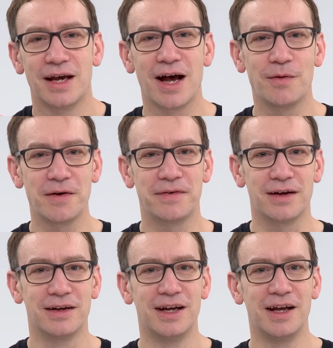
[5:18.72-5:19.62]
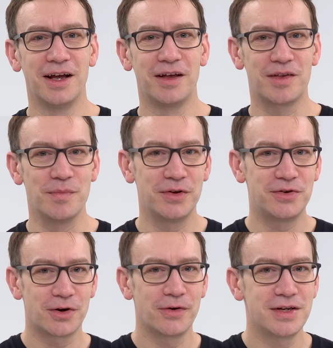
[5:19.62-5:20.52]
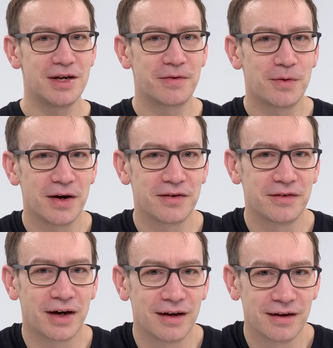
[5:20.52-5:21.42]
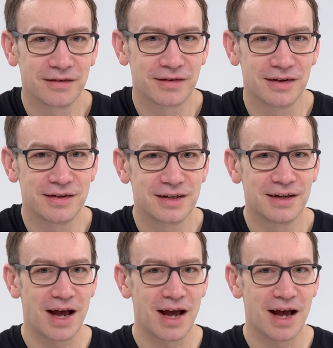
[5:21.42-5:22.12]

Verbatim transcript: However, the majority of questions I answered,